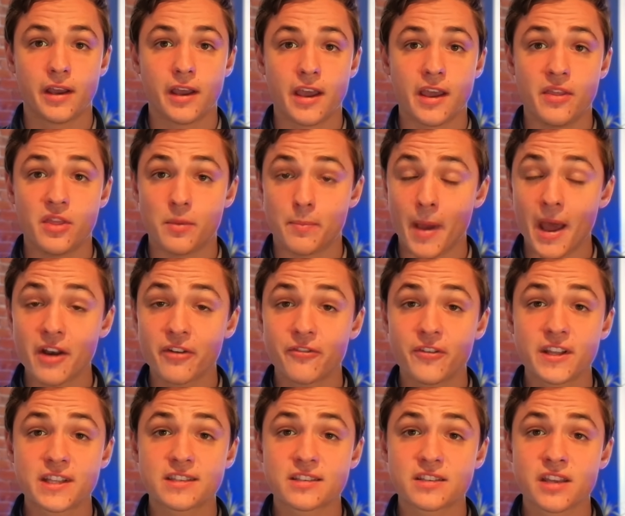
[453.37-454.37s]
And the
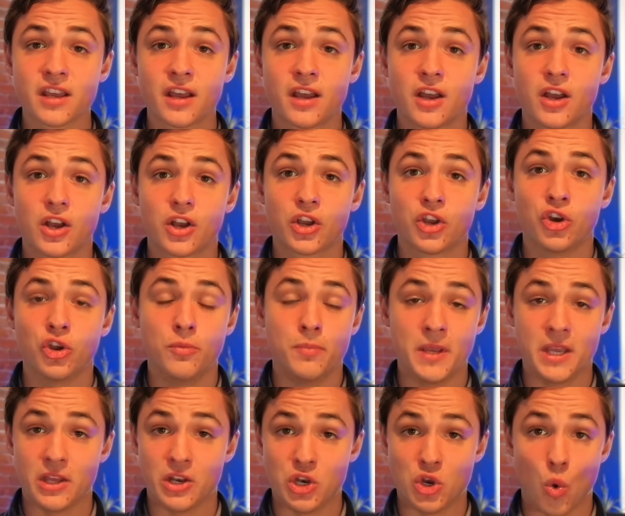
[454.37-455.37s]
benefits could
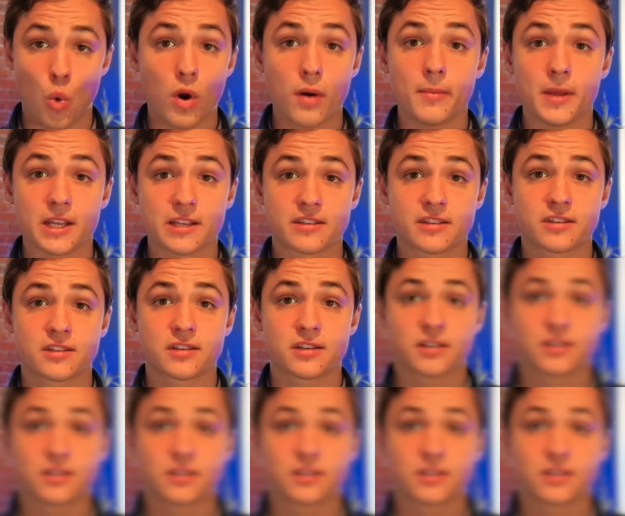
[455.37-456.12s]
be enormous.